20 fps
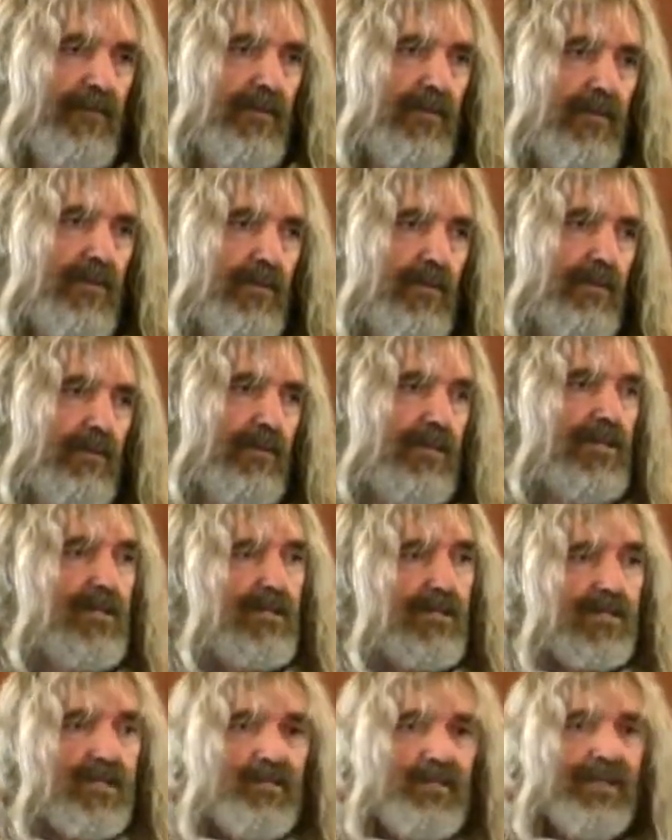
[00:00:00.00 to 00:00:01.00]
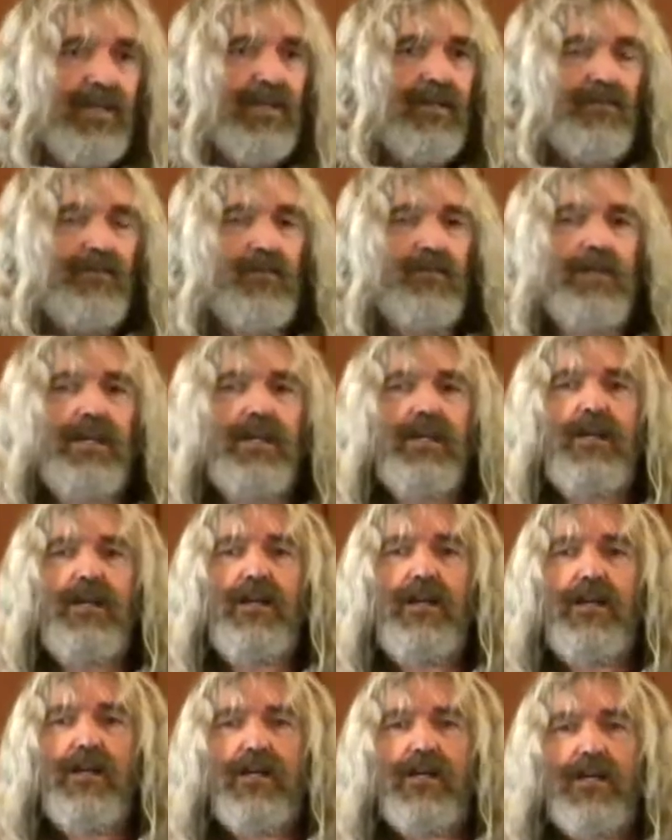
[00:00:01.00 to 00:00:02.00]
Now, this is the meaning for me
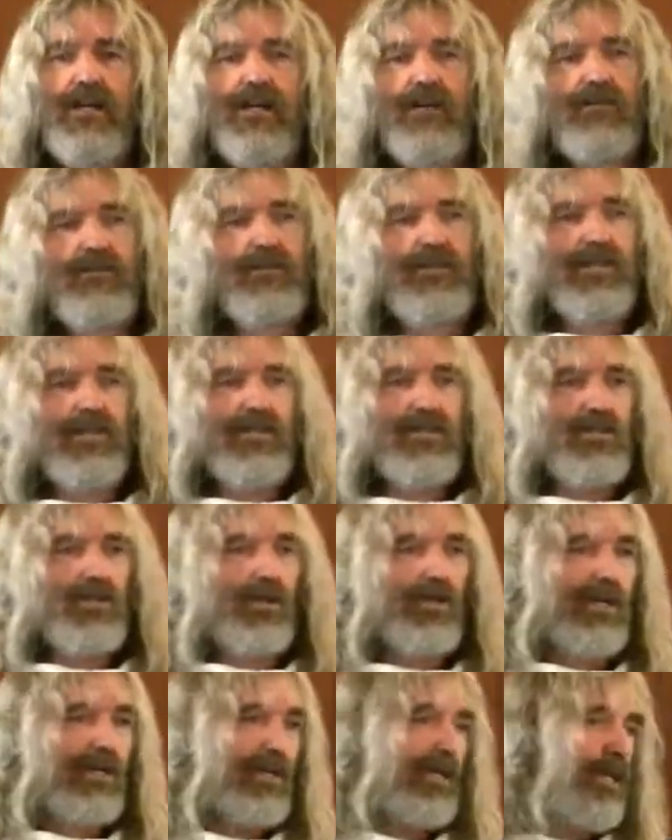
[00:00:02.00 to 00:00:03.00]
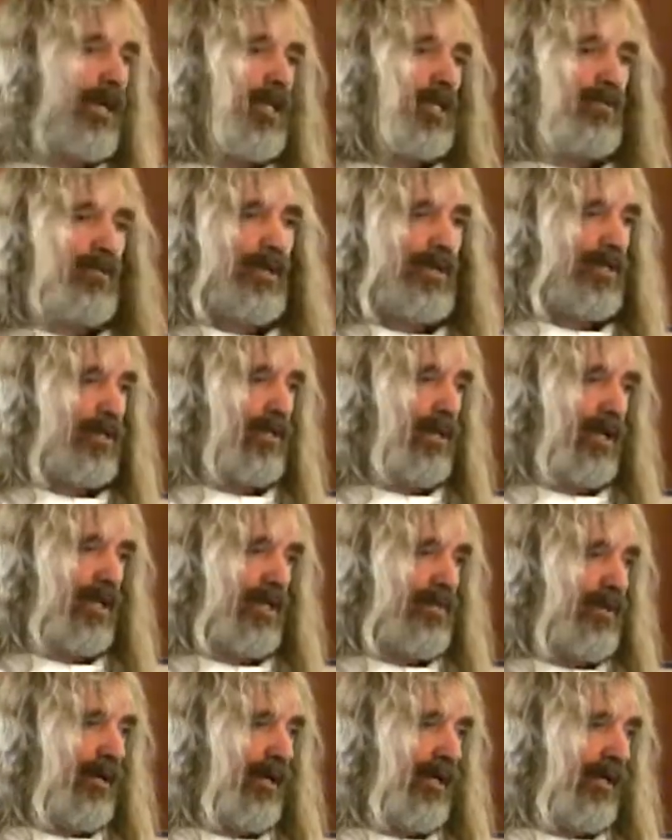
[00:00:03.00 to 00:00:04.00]
of this story, the gospel story
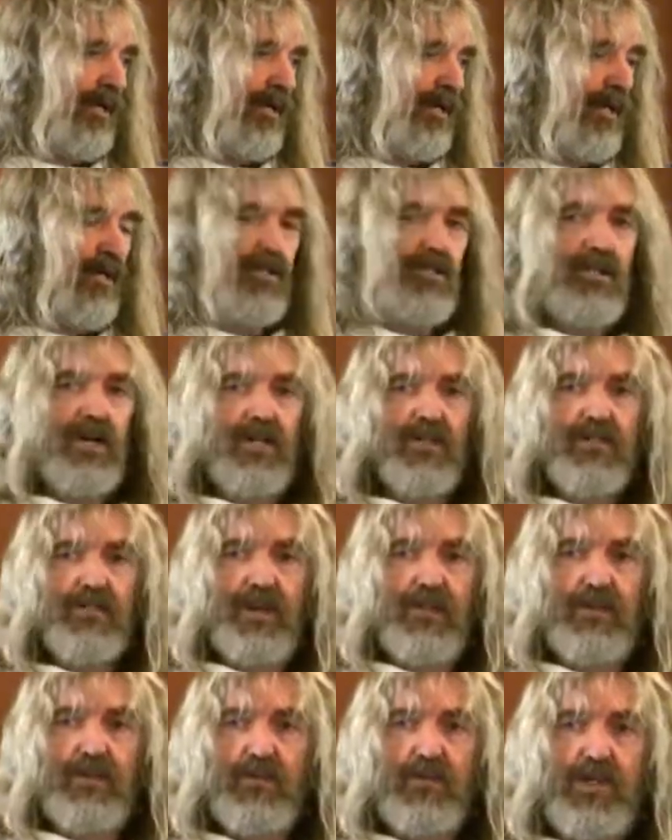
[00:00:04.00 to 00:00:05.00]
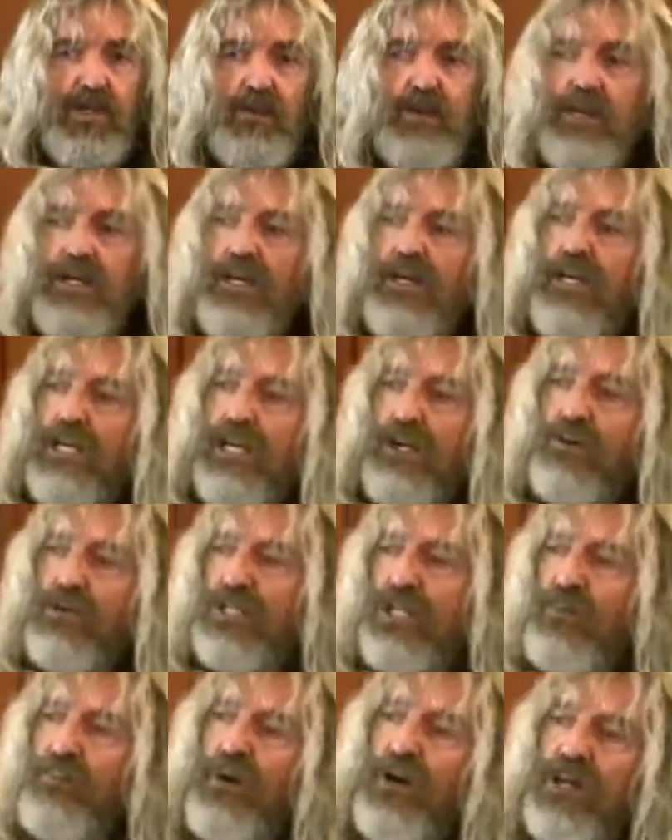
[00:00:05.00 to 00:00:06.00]
this morning in John chapter 21. It was
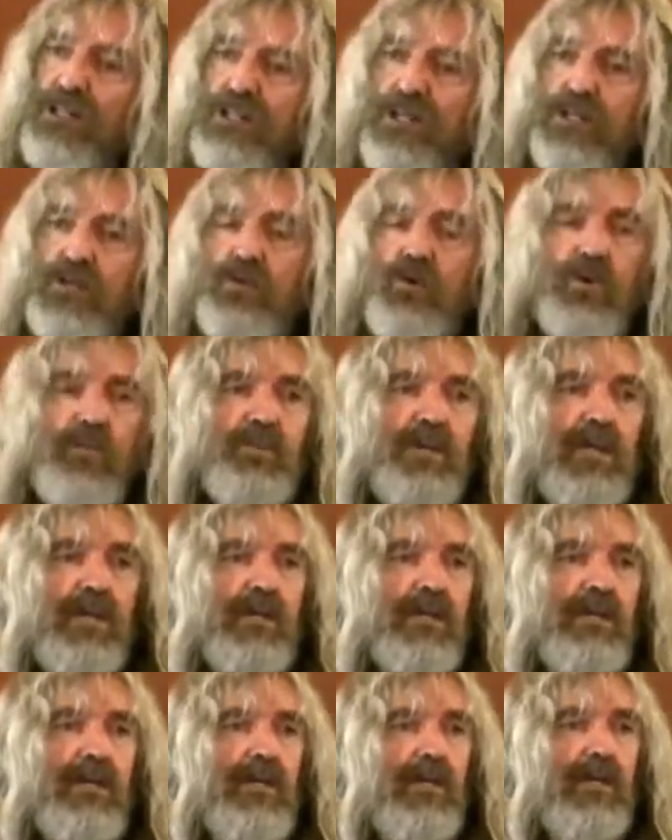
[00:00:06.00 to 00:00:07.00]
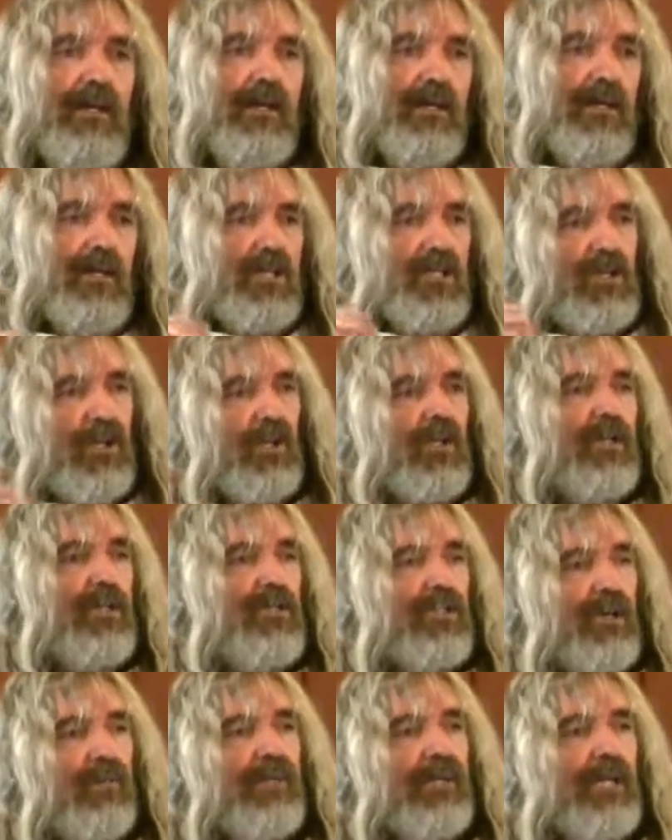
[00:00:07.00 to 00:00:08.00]
the apostles who had been stuck in
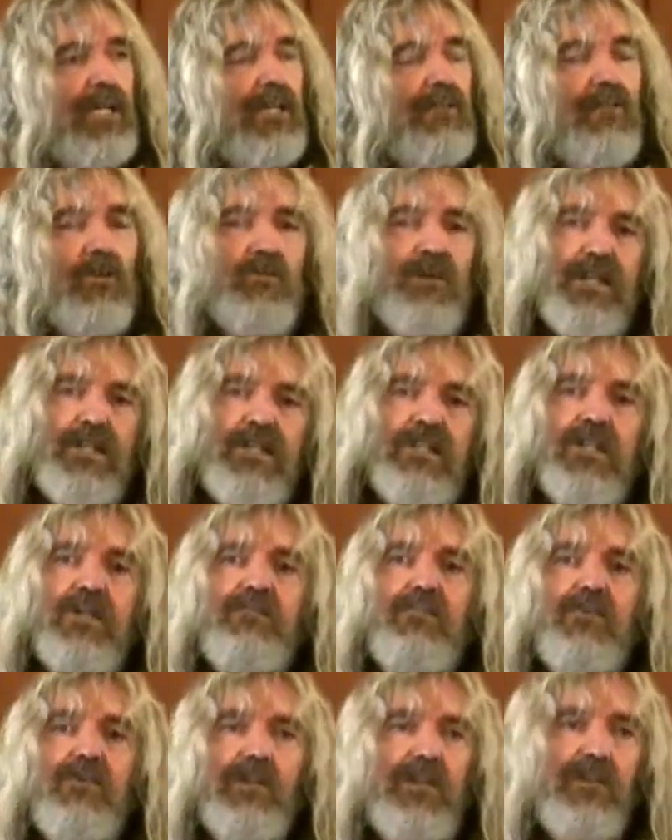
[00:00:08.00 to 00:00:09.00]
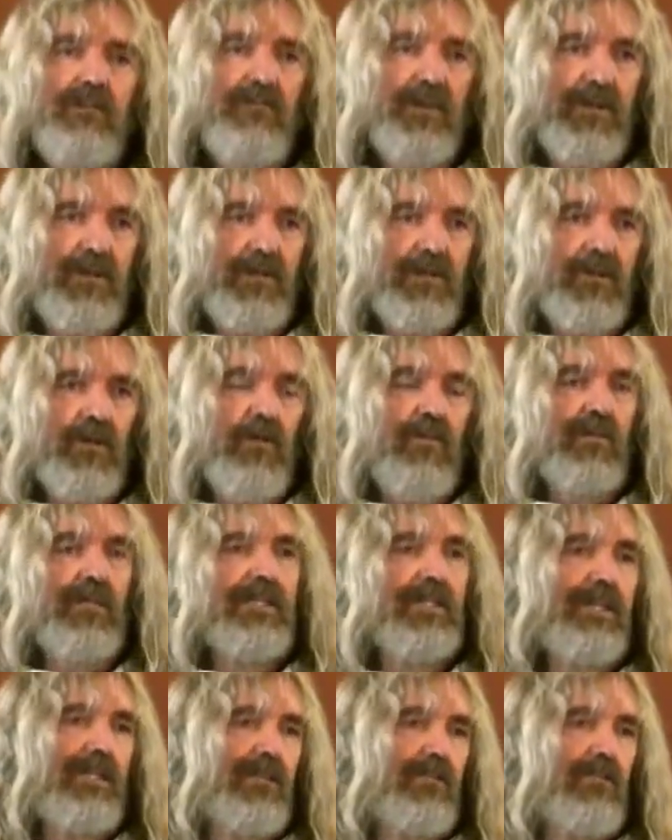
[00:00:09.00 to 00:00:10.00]
some kind of arrested bereavement over the
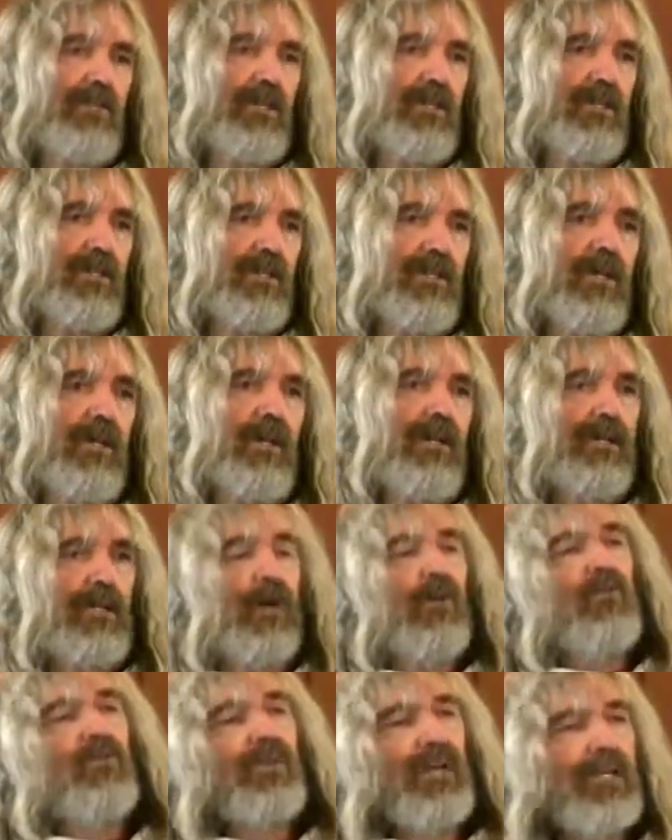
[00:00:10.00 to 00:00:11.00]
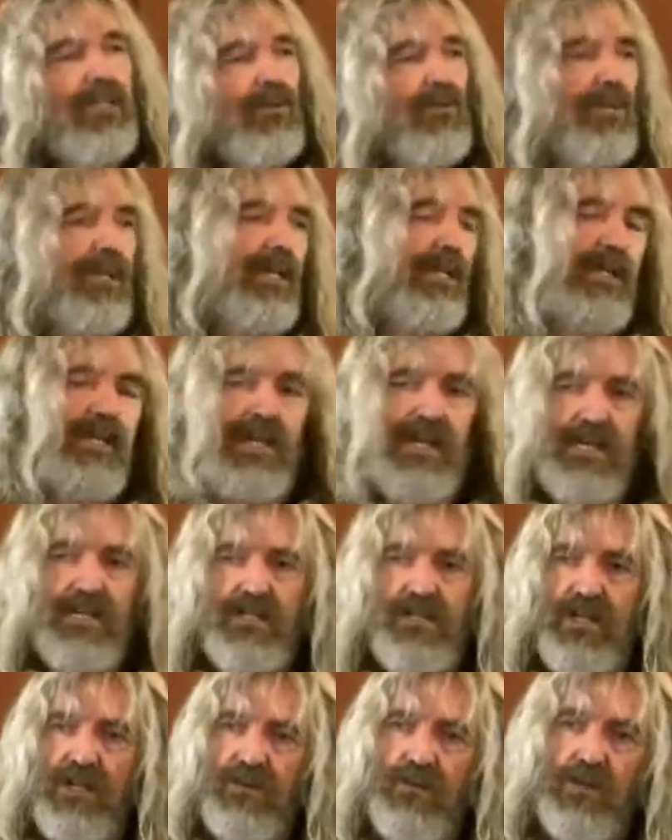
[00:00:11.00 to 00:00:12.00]
death of Jesus, now trying to
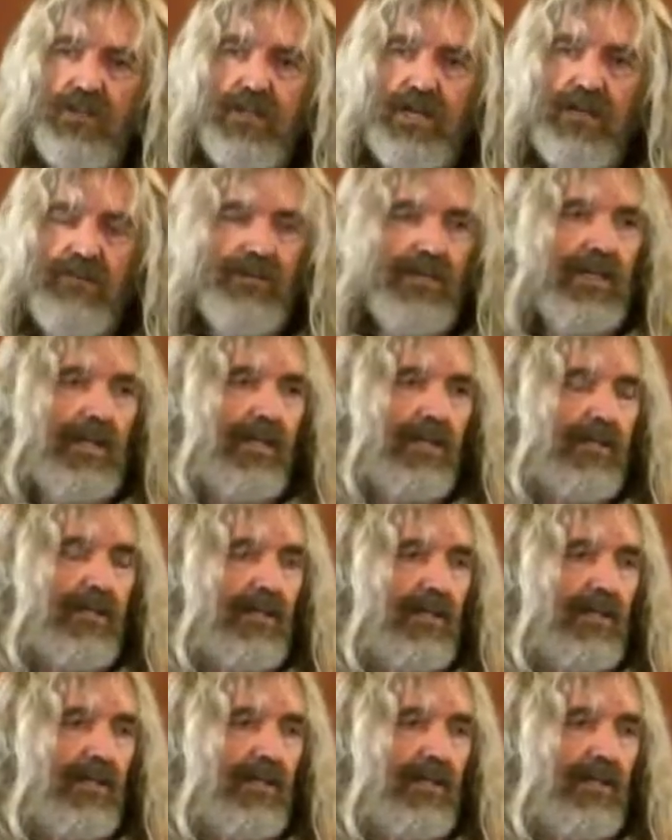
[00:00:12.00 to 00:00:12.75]
re-engage with life again.